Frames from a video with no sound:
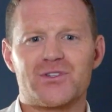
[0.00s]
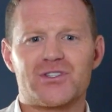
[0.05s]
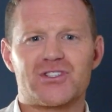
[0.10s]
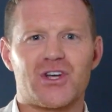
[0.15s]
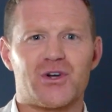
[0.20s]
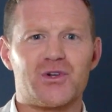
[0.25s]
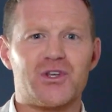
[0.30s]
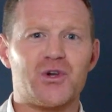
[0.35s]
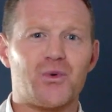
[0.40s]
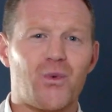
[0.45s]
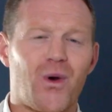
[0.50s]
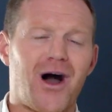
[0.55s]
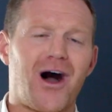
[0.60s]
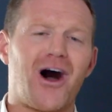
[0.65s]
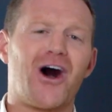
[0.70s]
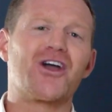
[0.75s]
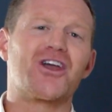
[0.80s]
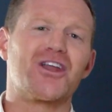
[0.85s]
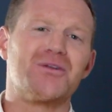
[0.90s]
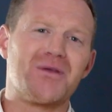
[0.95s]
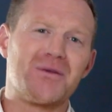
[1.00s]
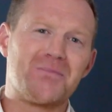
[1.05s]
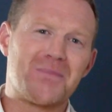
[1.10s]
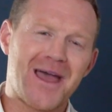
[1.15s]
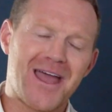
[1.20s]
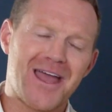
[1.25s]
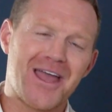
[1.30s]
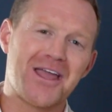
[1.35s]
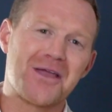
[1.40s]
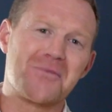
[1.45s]
So you are going to be
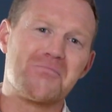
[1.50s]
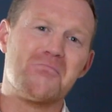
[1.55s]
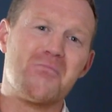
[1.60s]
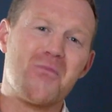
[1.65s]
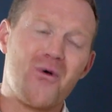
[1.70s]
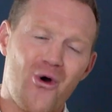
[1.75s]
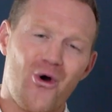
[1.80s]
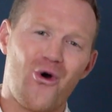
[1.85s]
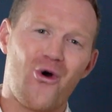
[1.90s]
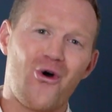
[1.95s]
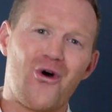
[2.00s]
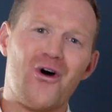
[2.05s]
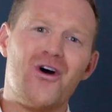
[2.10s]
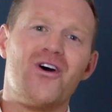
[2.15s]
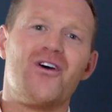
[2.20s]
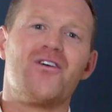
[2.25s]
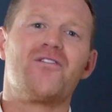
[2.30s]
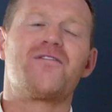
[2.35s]
paying more